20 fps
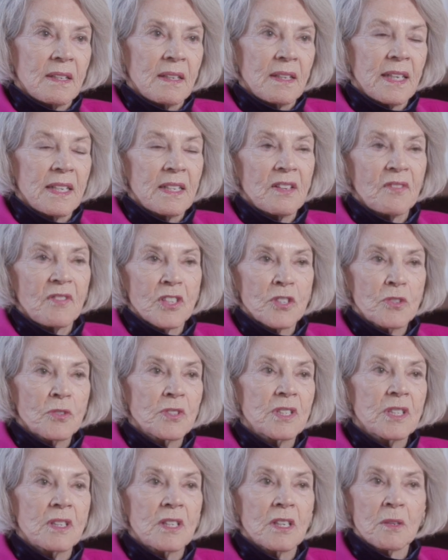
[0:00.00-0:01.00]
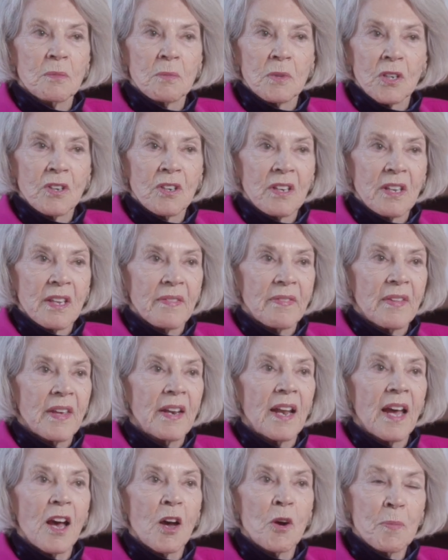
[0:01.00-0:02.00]
individuals in the community
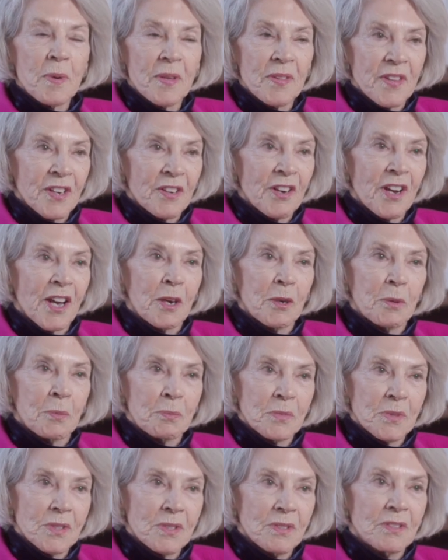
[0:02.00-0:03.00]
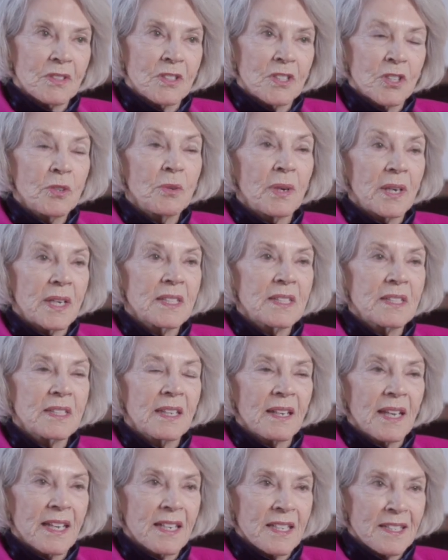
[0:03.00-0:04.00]
that open their homes to us
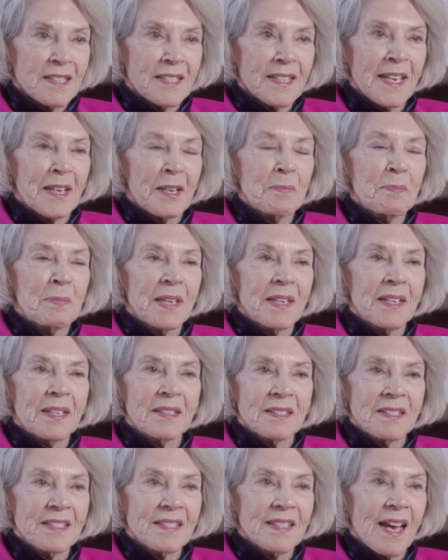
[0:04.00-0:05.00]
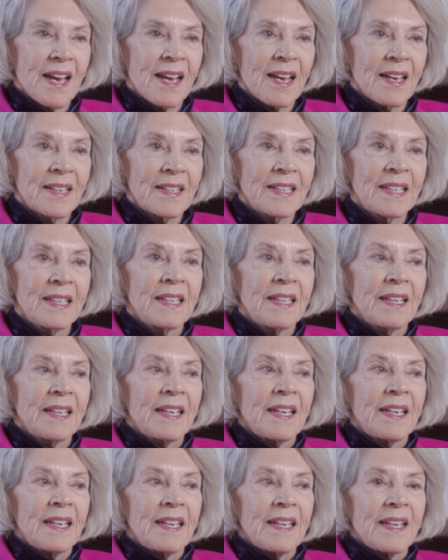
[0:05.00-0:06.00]
and let us take a peek inside.
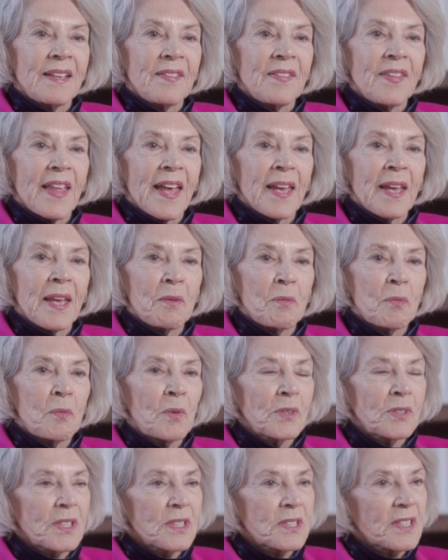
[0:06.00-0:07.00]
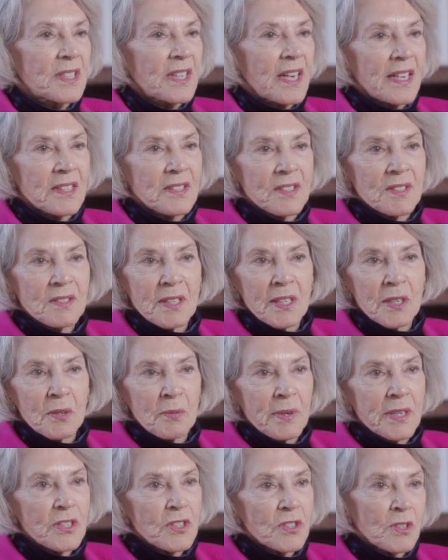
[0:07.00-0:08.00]
They will discuss the
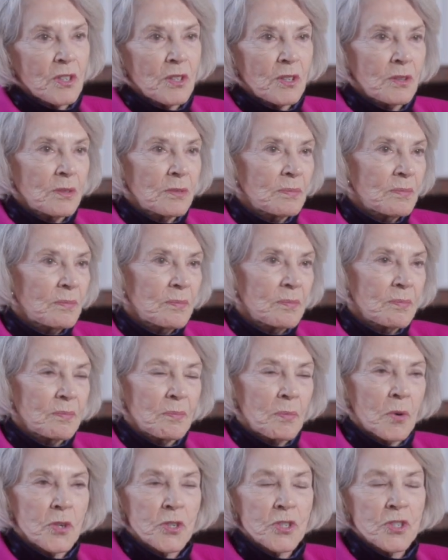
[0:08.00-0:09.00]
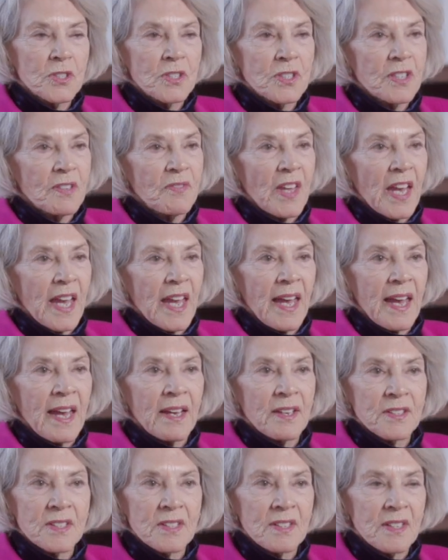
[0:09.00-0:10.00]
original portions of the
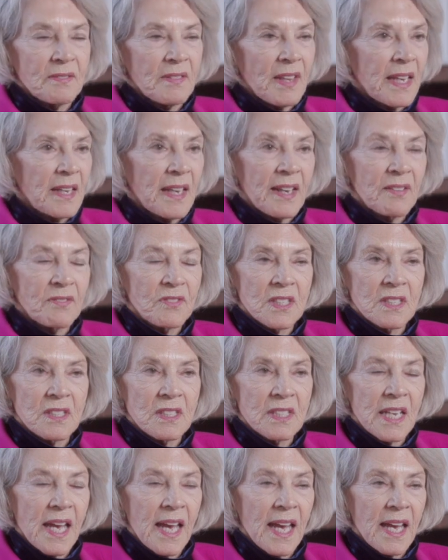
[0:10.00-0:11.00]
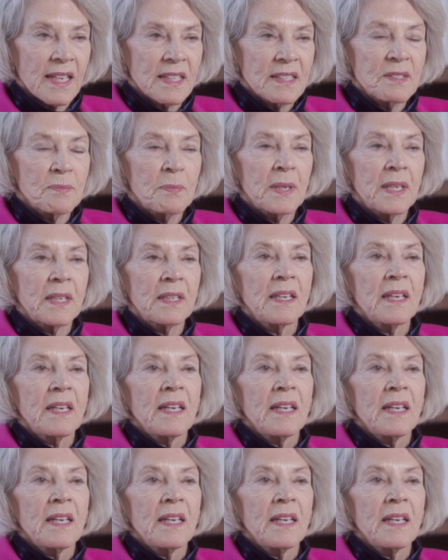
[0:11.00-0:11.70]
house that they left intact, but